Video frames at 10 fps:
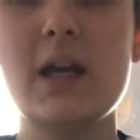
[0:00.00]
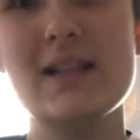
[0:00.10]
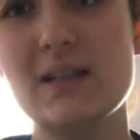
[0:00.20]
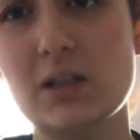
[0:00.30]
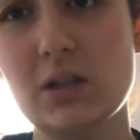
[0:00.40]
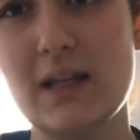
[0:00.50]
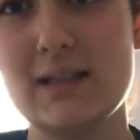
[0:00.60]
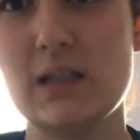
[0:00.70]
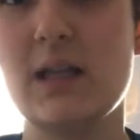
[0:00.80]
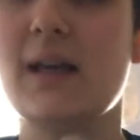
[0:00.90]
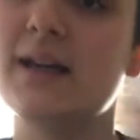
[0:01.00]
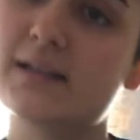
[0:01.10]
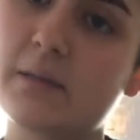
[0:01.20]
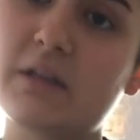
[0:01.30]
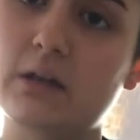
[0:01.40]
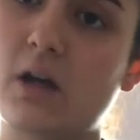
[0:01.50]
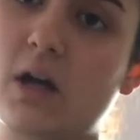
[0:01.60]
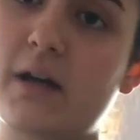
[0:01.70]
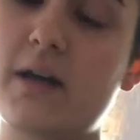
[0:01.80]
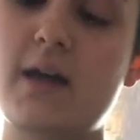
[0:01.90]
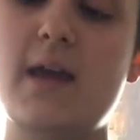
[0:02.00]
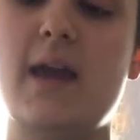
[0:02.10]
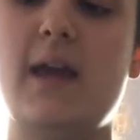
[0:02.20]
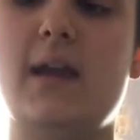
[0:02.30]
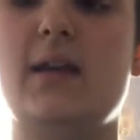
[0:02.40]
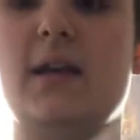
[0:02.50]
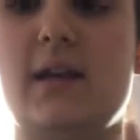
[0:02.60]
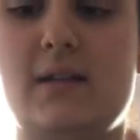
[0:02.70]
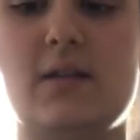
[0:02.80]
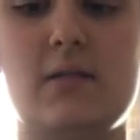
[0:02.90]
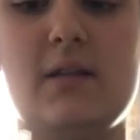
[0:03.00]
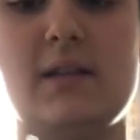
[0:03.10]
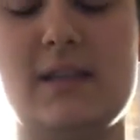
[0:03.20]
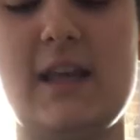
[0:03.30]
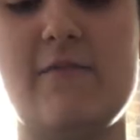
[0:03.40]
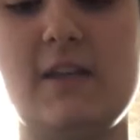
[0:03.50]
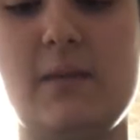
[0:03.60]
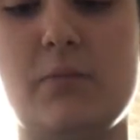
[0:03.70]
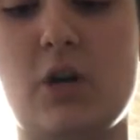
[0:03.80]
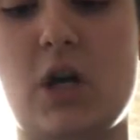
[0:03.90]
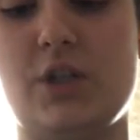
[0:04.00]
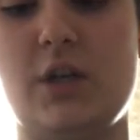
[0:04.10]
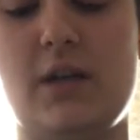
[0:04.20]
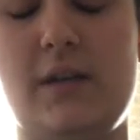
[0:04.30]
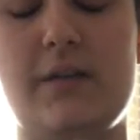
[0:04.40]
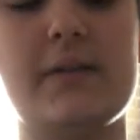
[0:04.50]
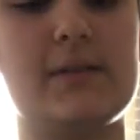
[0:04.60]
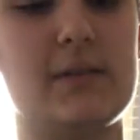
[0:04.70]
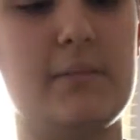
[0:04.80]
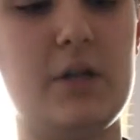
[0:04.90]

It's something lock, and it's a safety precaution on needles.